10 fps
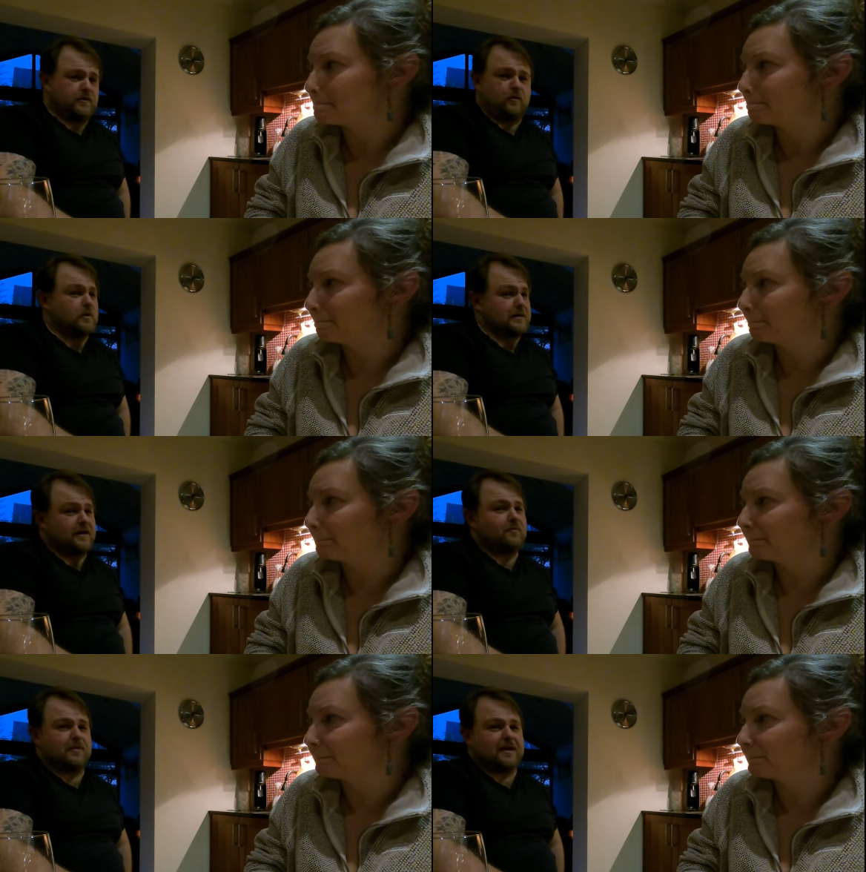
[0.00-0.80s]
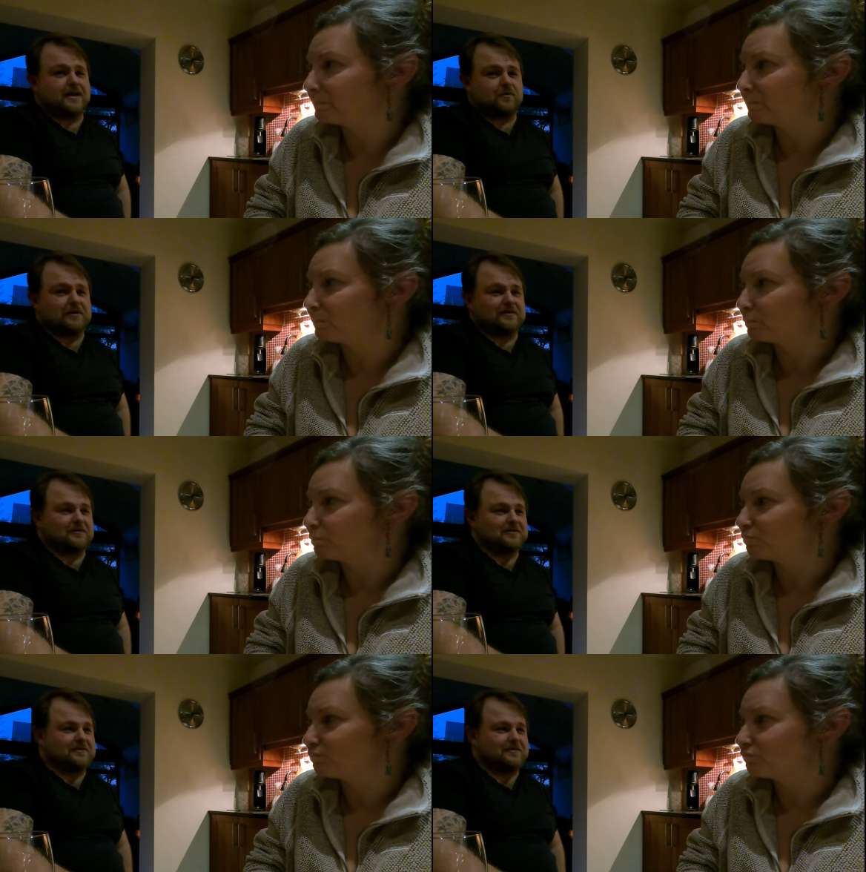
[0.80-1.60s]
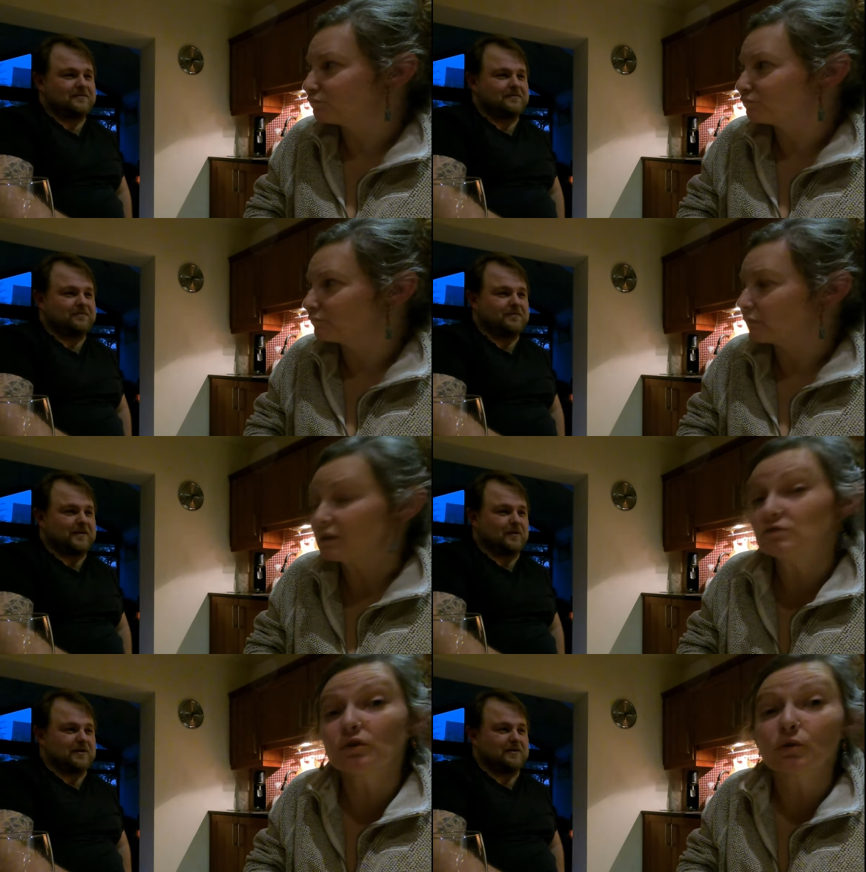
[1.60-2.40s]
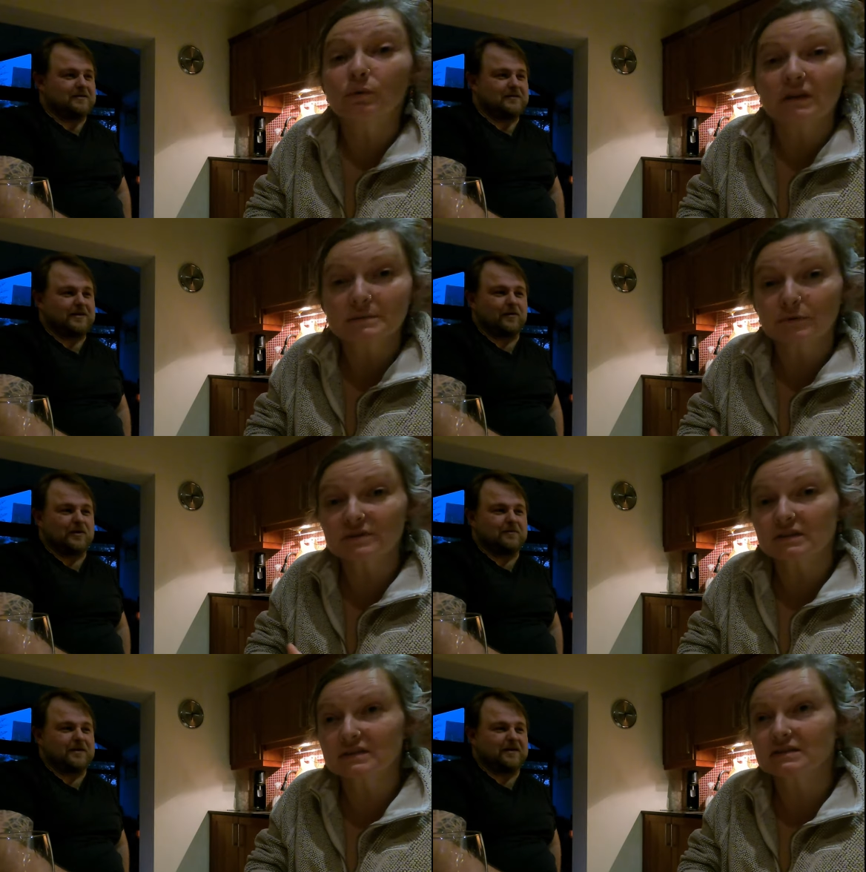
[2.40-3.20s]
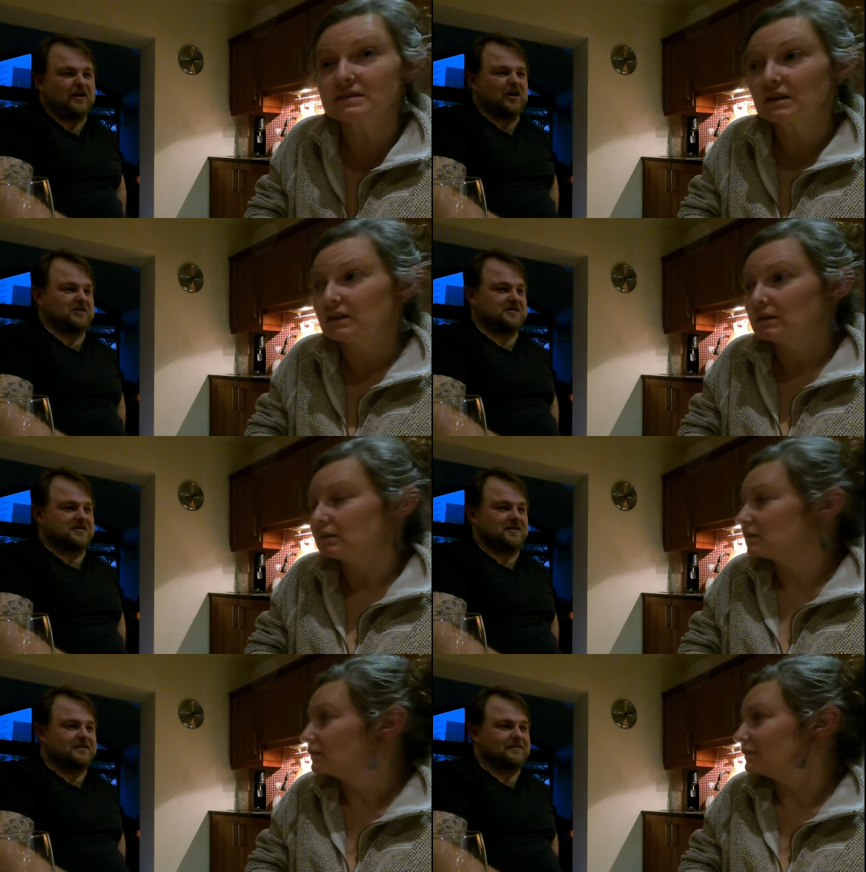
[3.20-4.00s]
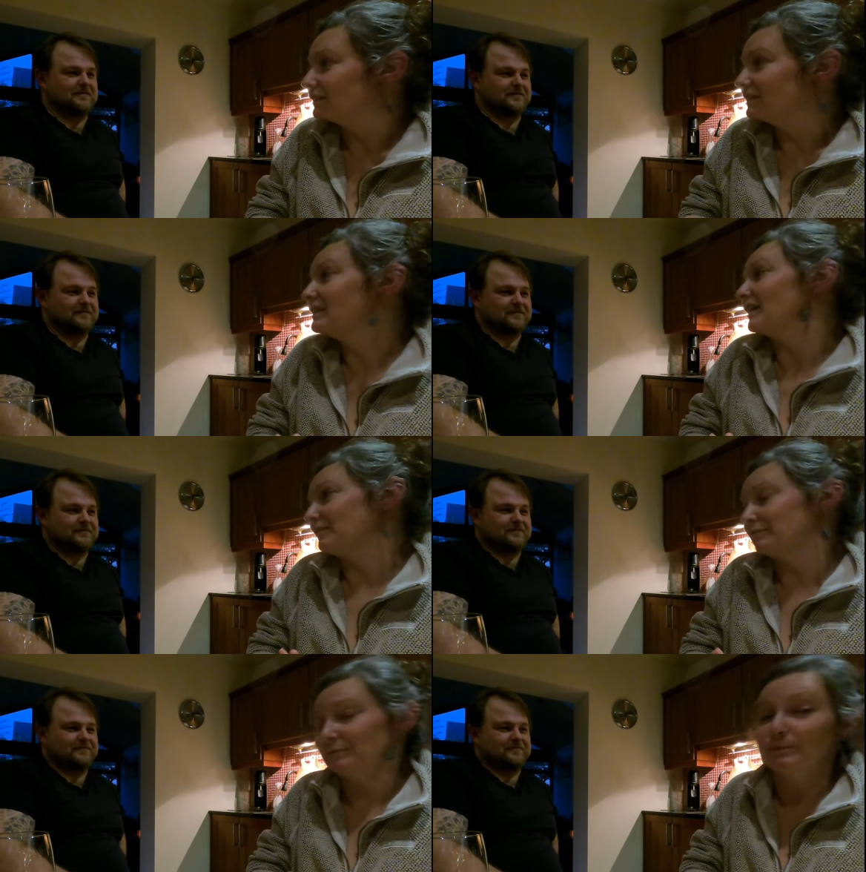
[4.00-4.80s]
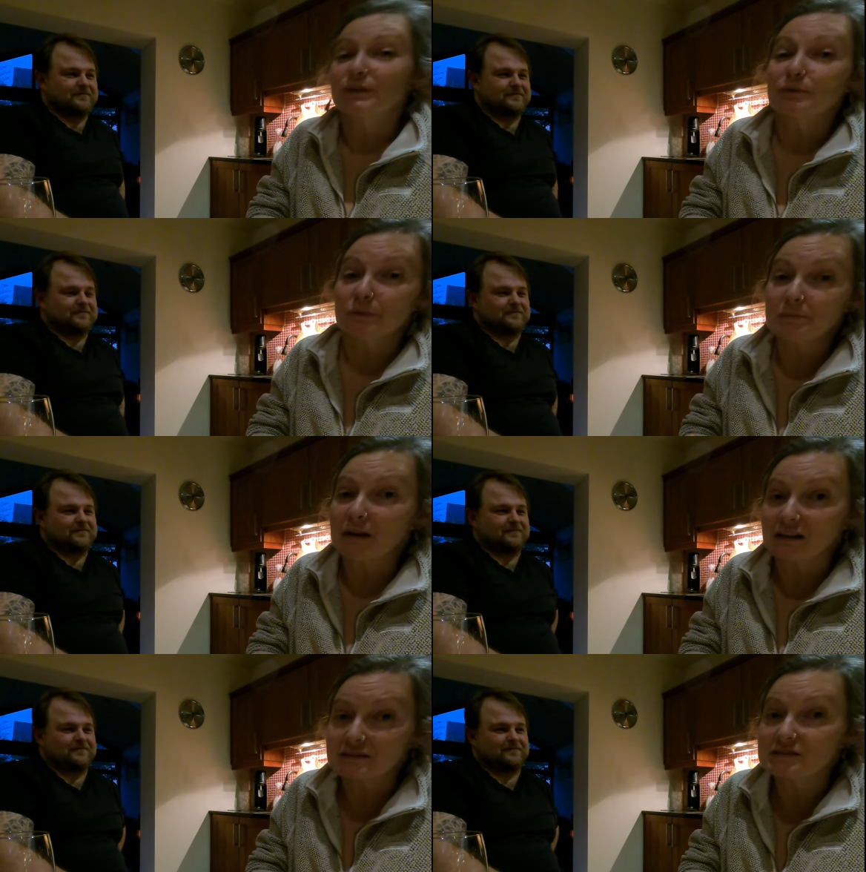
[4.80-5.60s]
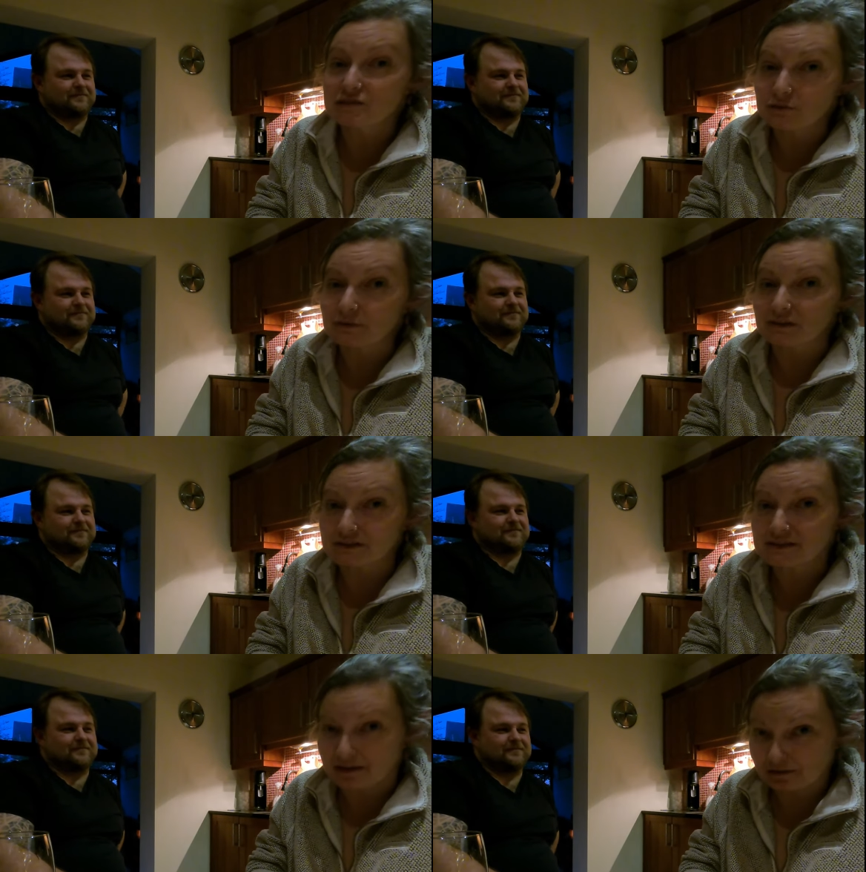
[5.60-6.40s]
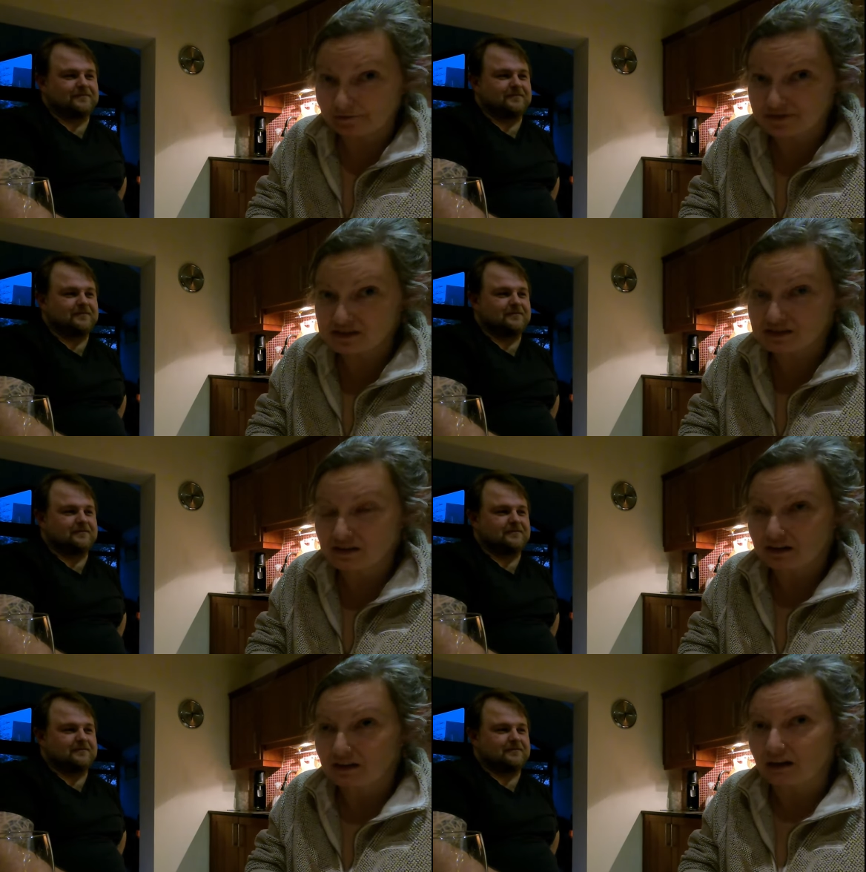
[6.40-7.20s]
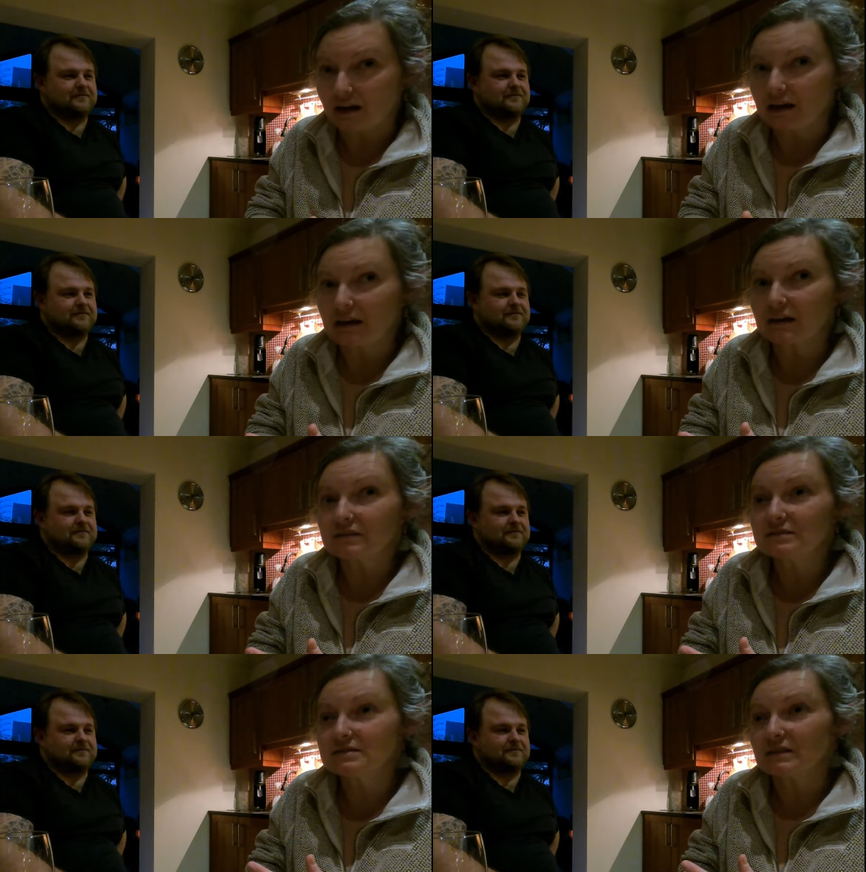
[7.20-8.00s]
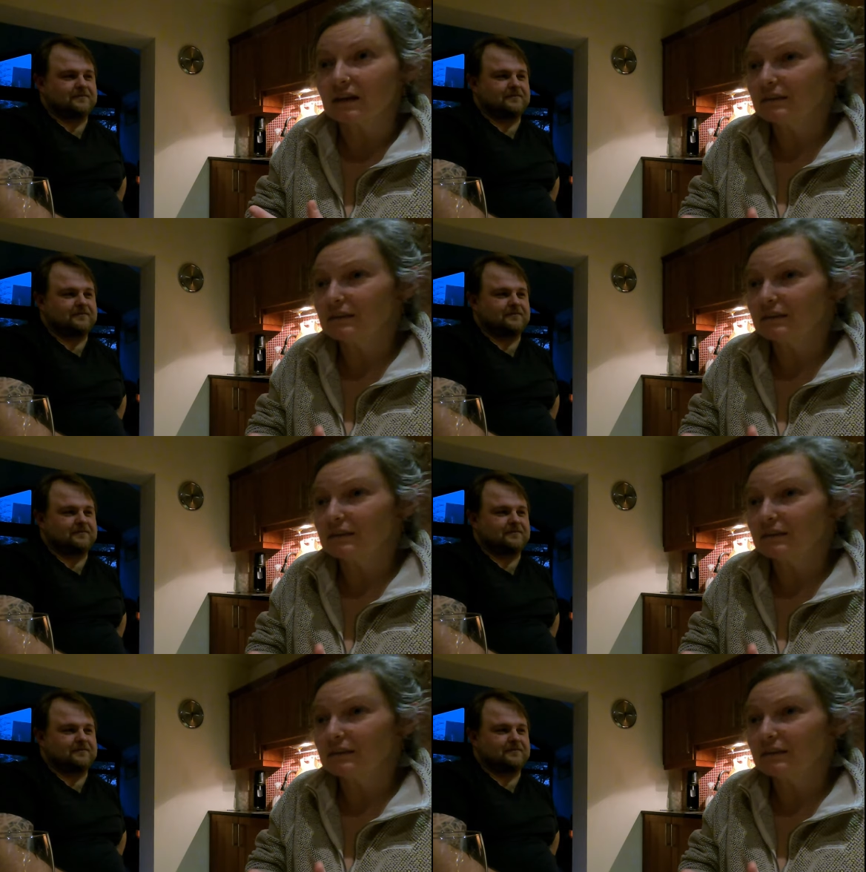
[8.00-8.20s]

Speaker 1: there will not be any builders.
Speaker 2: I suppose this is us. Yeah, we plan to do it ourselves, and